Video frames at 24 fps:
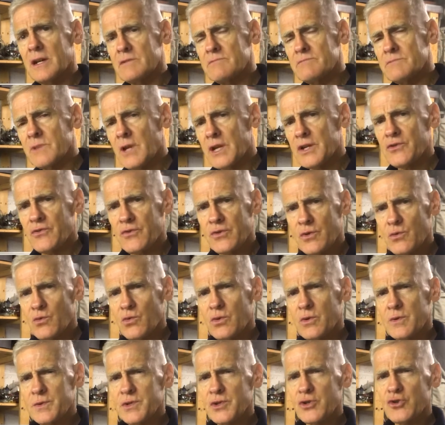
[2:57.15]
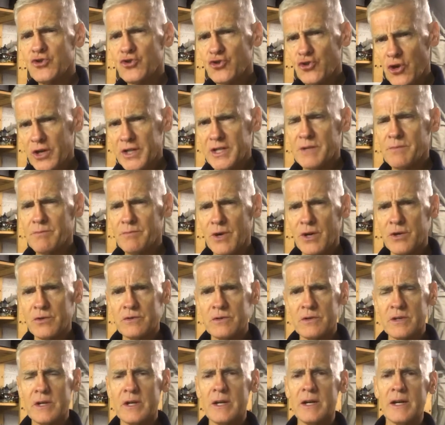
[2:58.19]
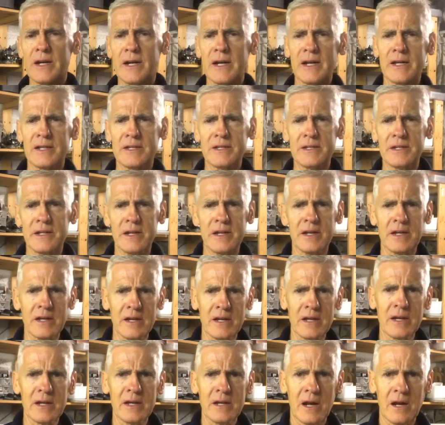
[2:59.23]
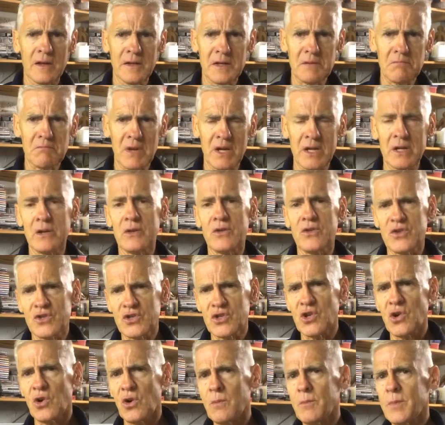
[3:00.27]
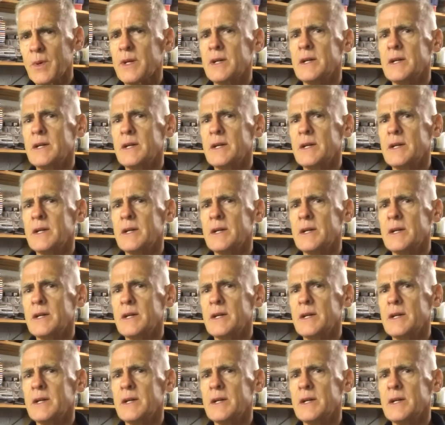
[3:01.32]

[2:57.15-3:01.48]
later on in the war, it was a good training boat, and I think many of the top